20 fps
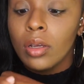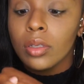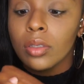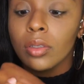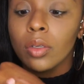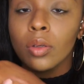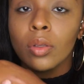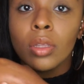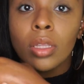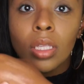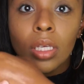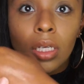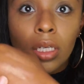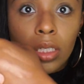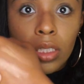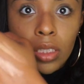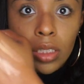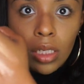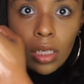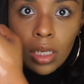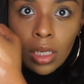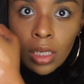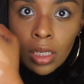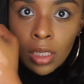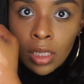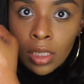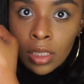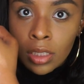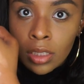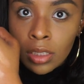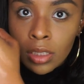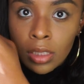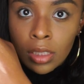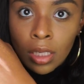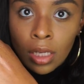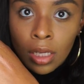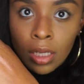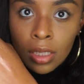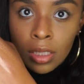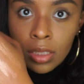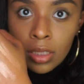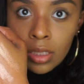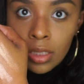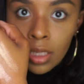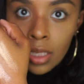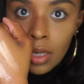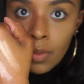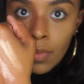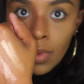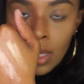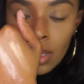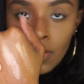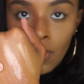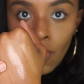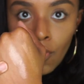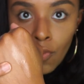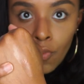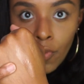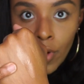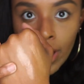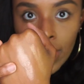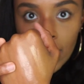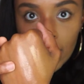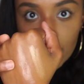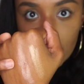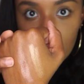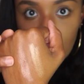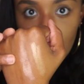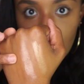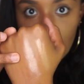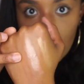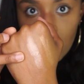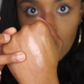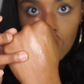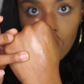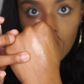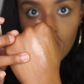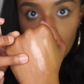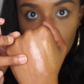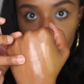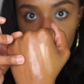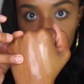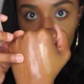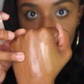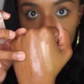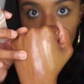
So this is cinnamon right here.